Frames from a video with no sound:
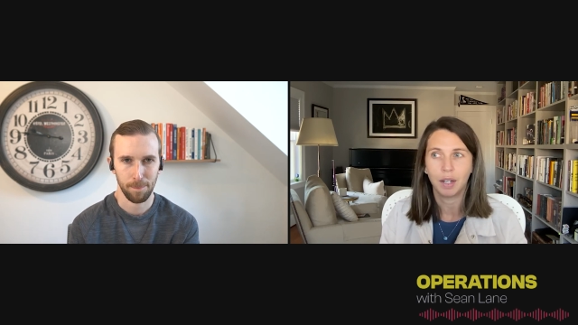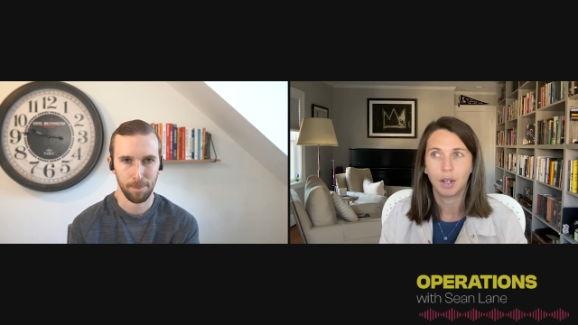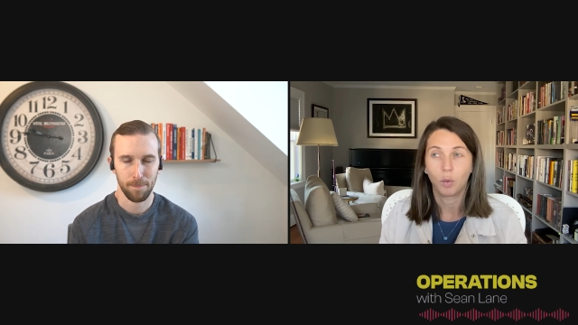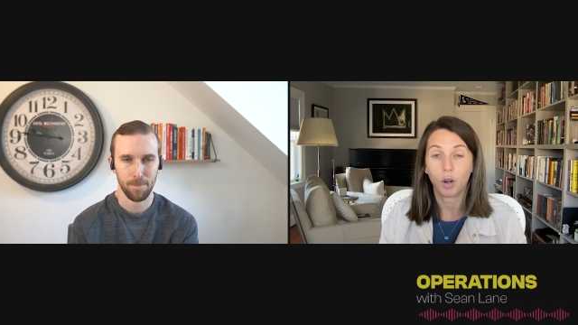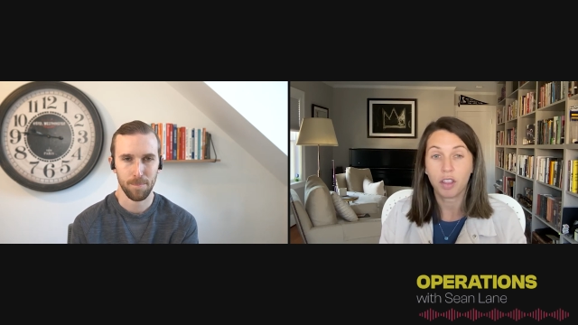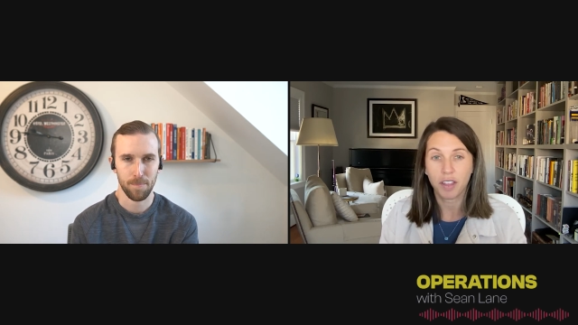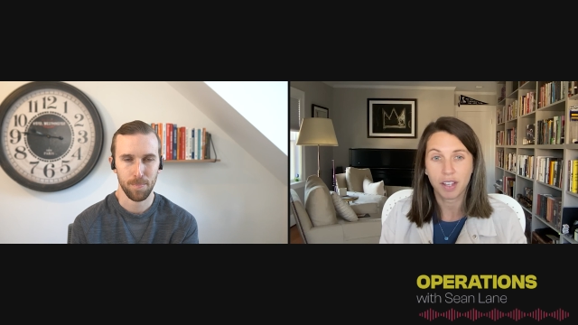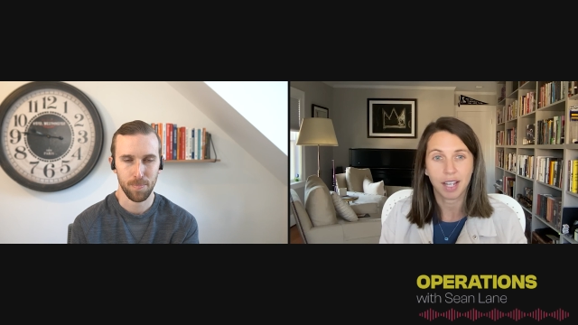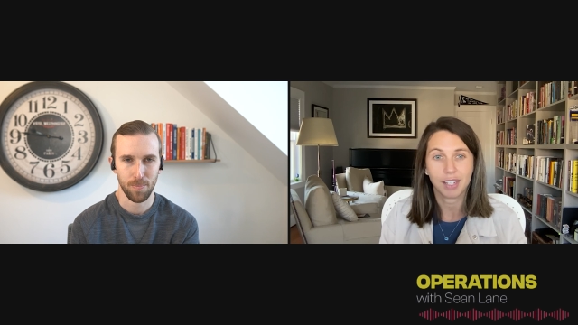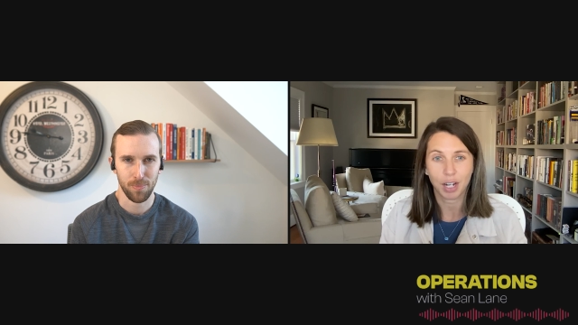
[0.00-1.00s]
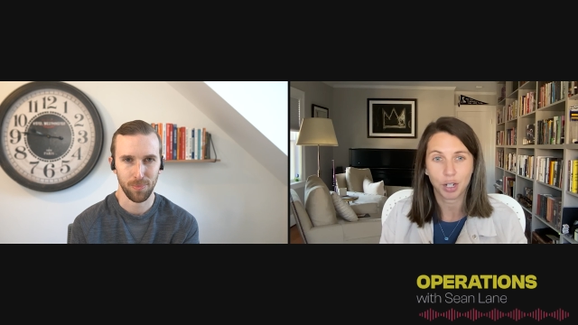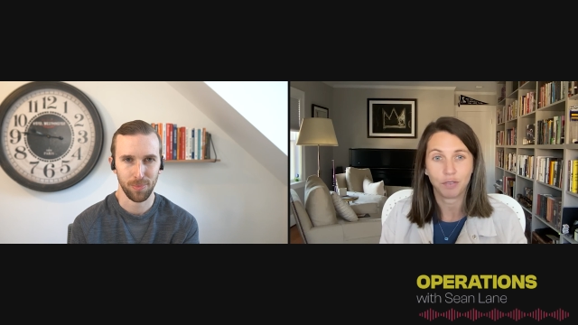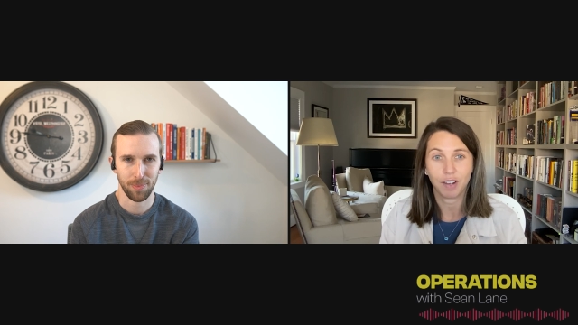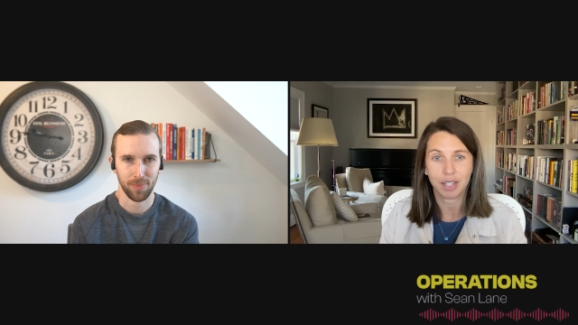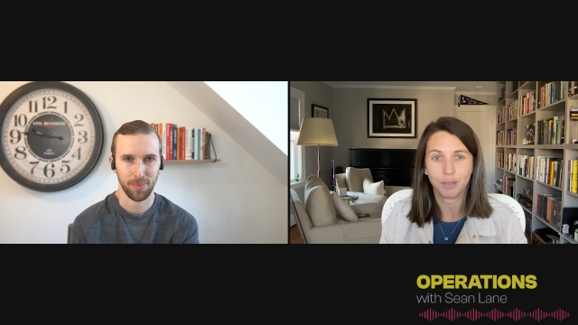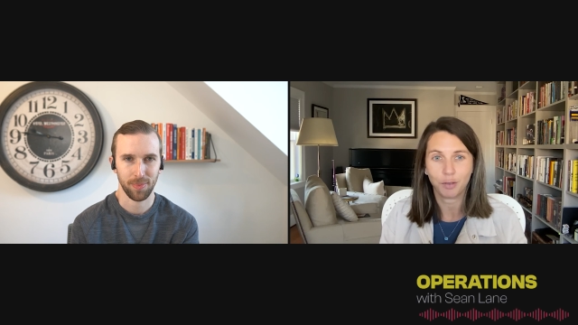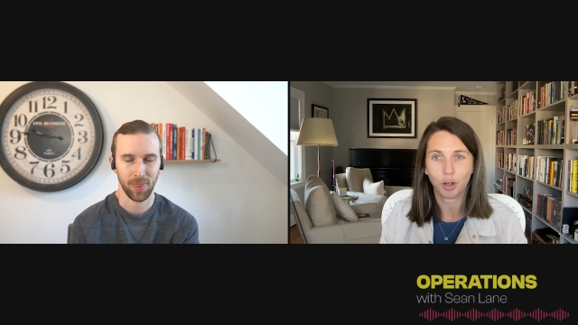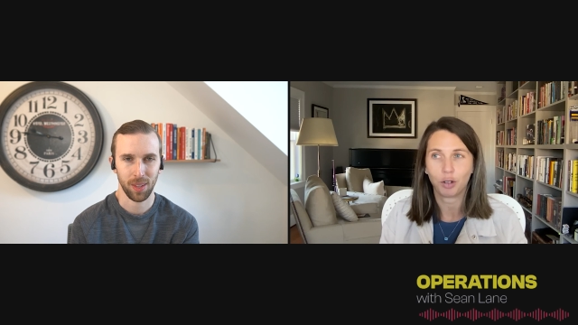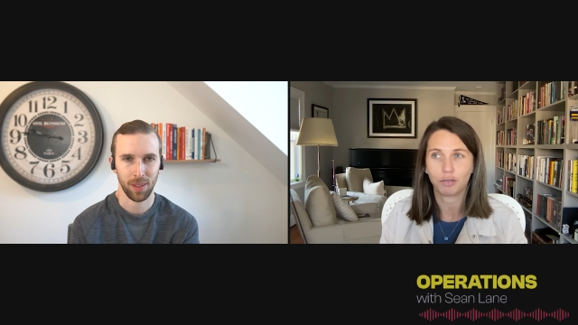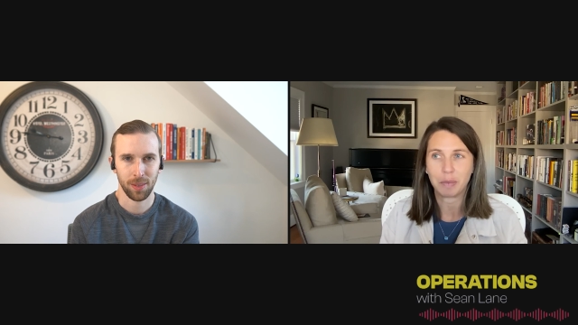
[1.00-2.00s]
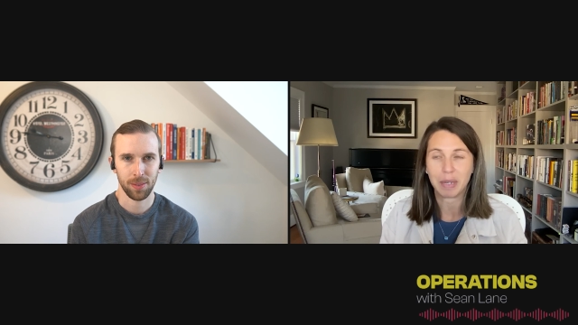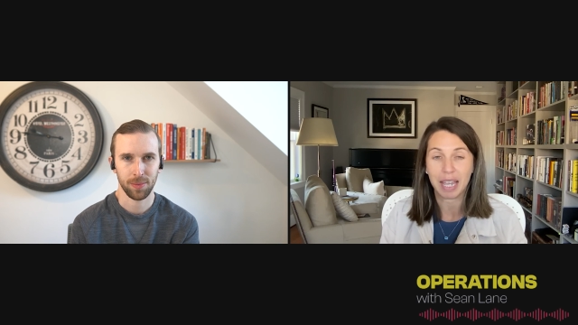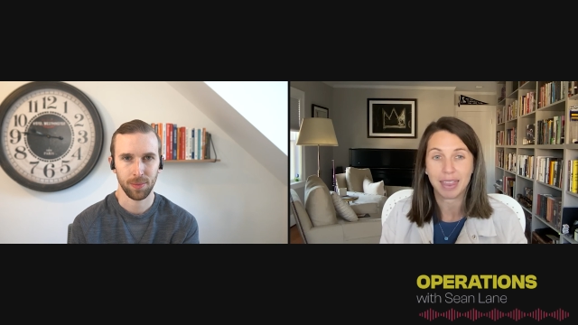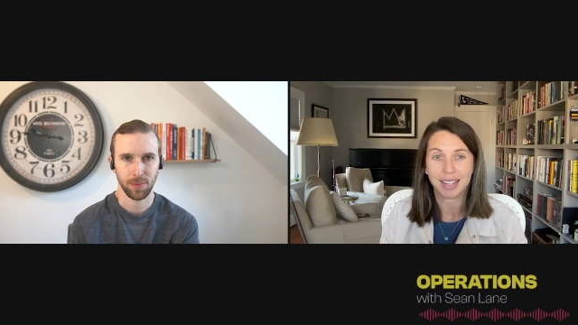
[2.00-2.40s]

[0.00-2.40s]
Speaker 1: one of the things that is actually very difficult for me in the